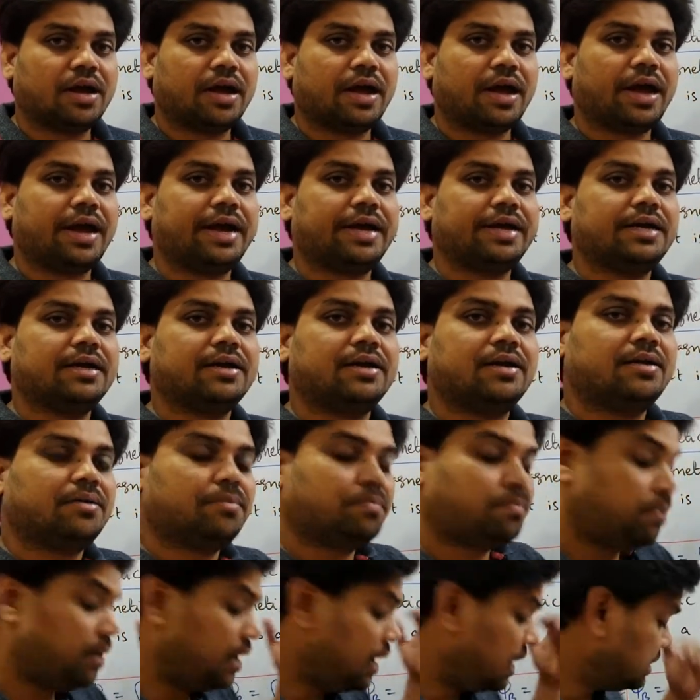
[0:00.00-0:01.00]
and
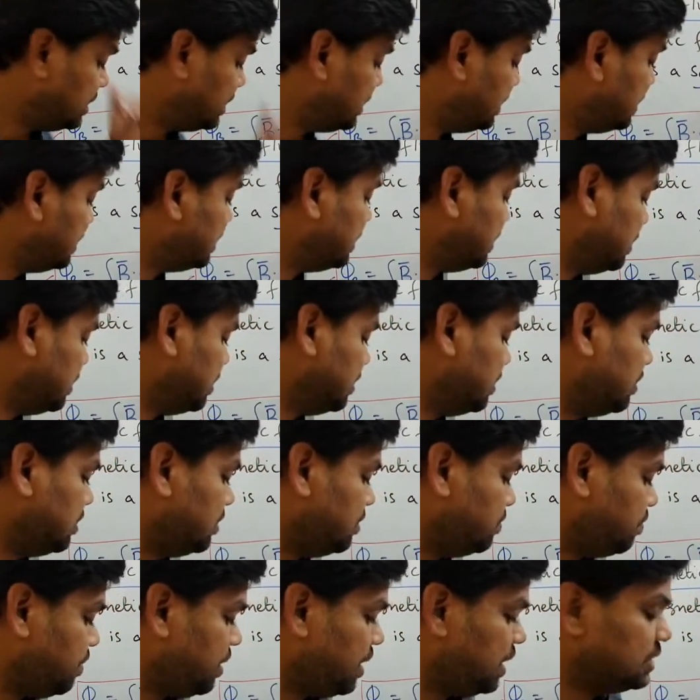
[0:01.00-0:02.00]
placed in
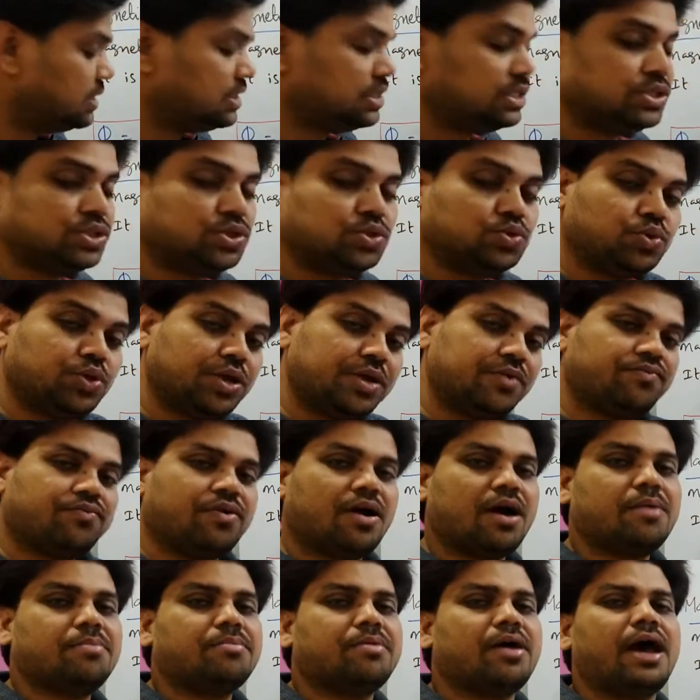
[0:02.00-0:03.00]

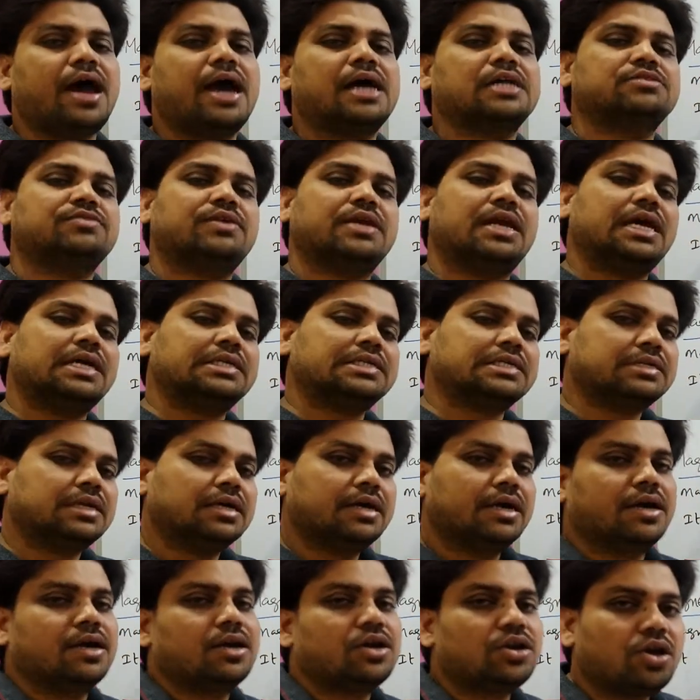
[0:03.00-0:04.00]
uniform as well as
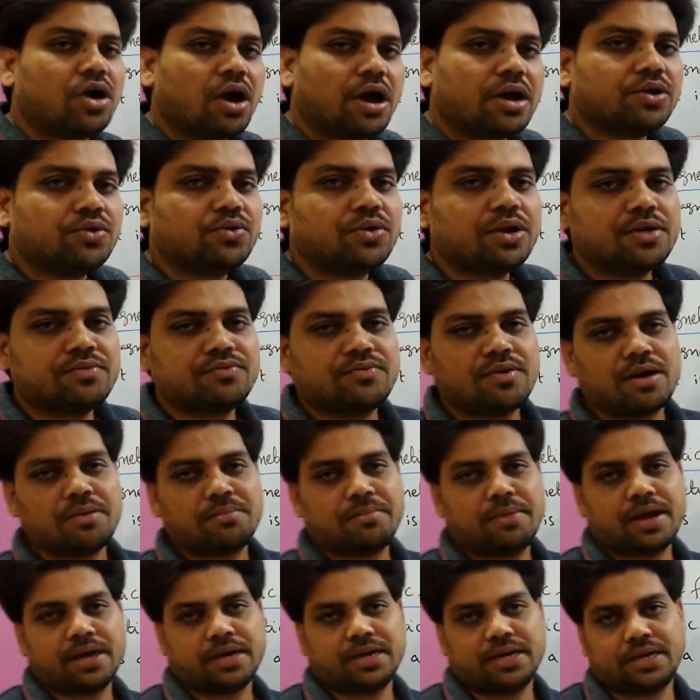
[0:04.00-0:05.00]
non-uniform
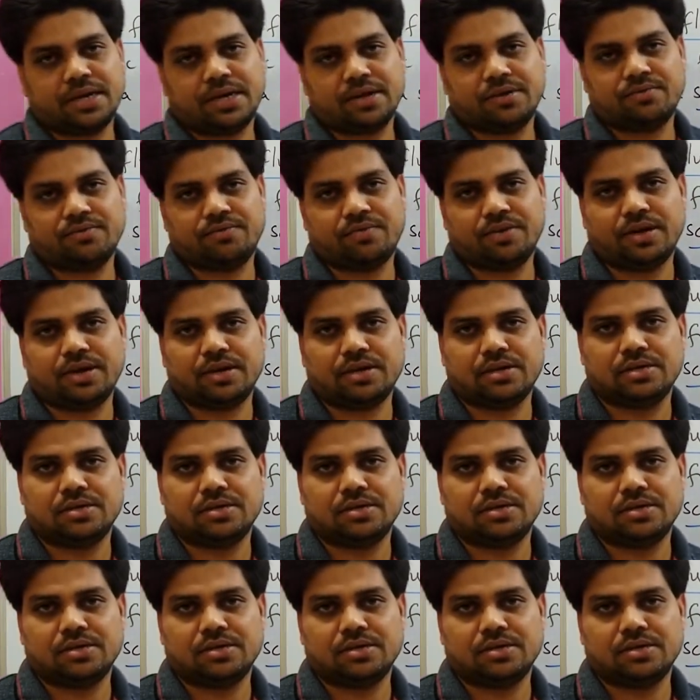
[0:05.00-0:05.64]
magnetic field.